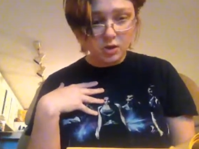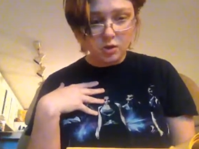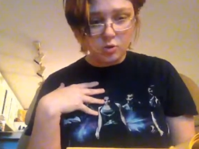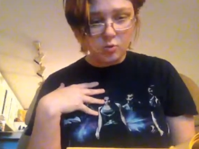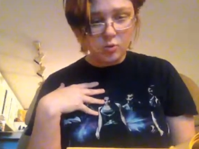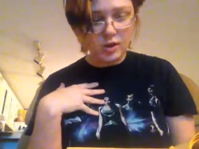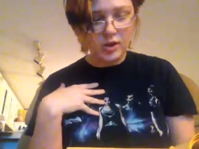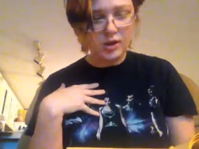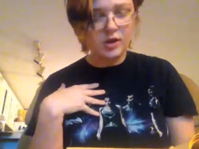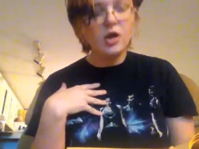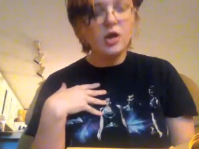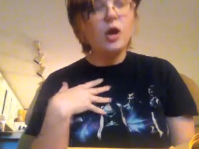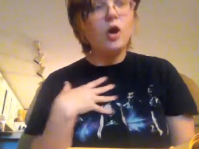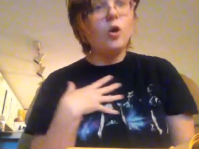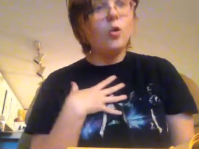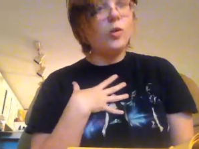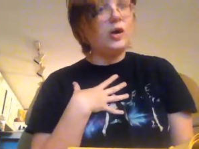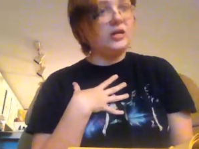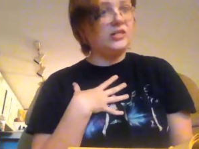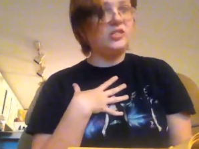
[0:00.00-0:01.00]
What,
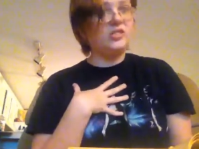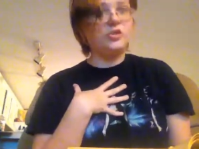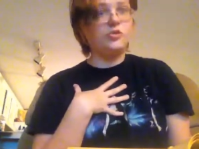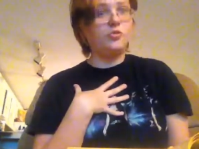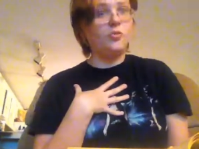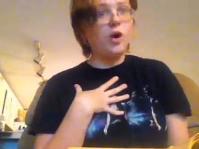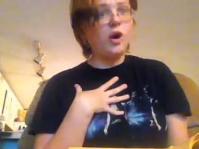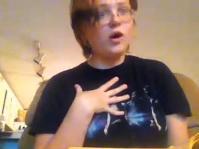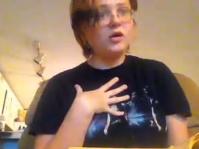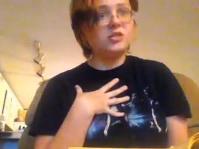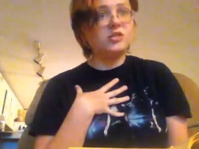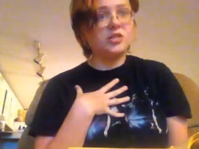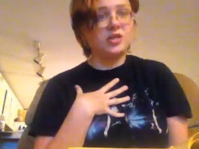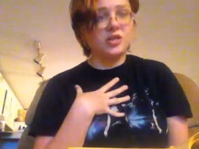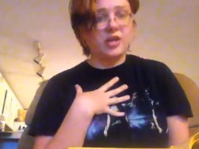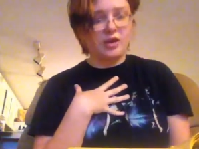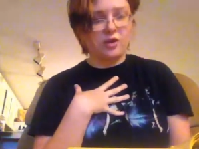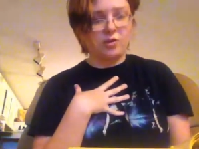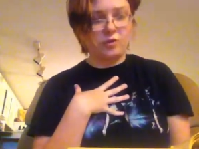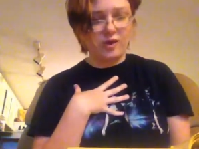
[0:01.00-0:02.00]
what do you want?
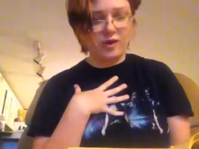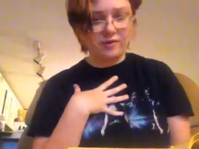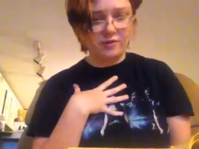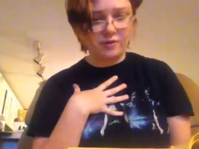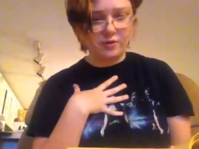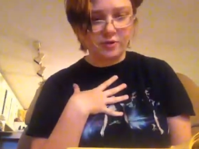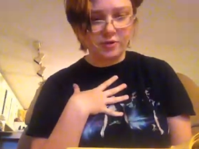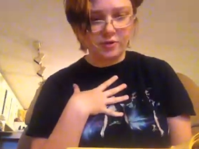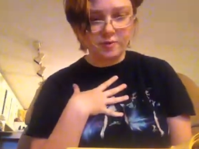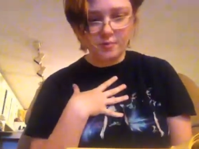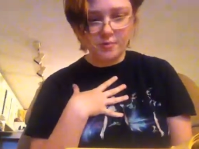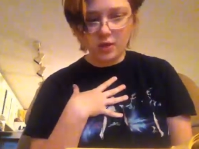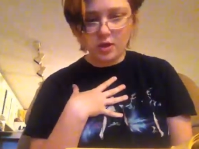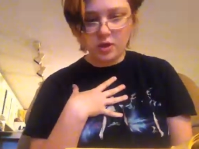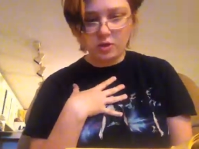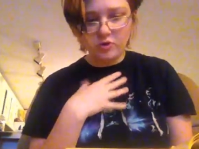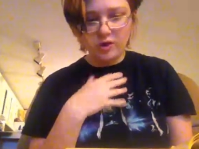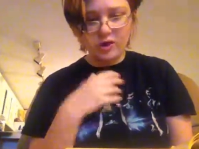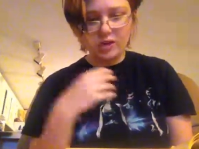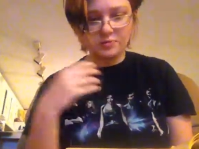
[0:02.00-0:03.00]
I quavered,
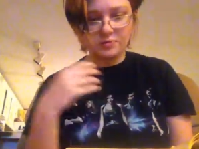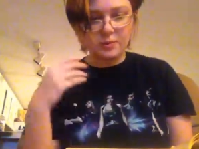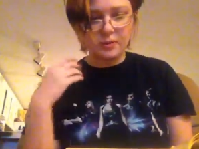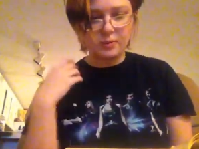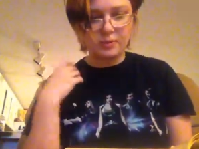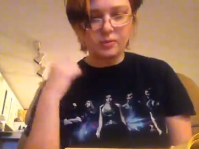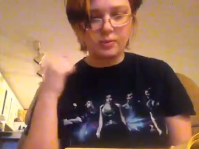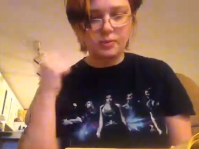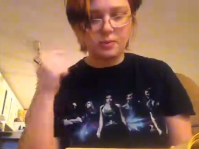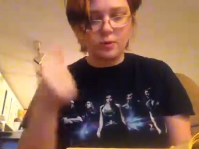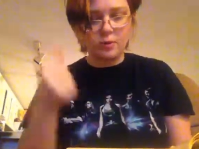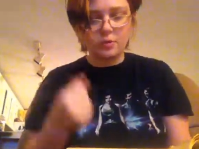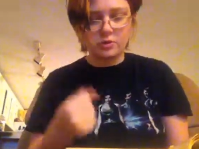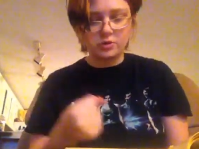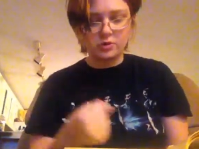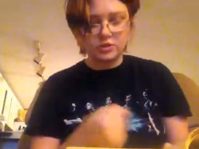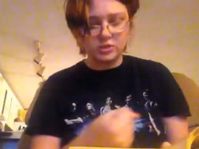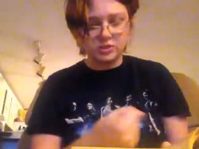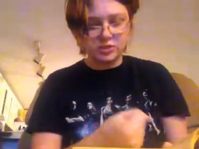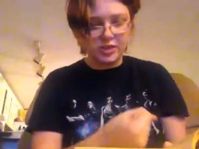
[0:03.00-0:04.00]
grasping the poker
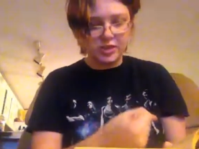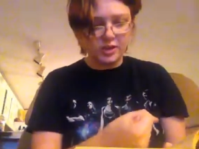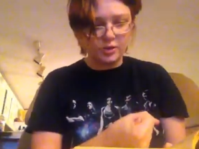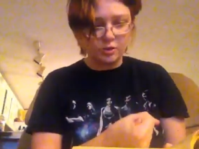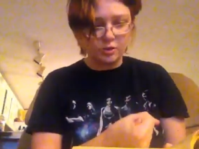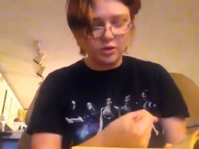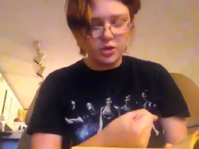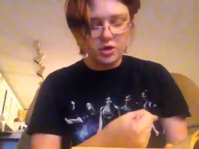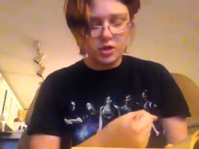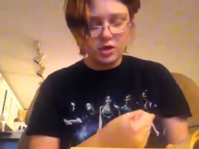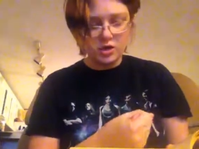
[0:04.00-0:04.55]
still tighter.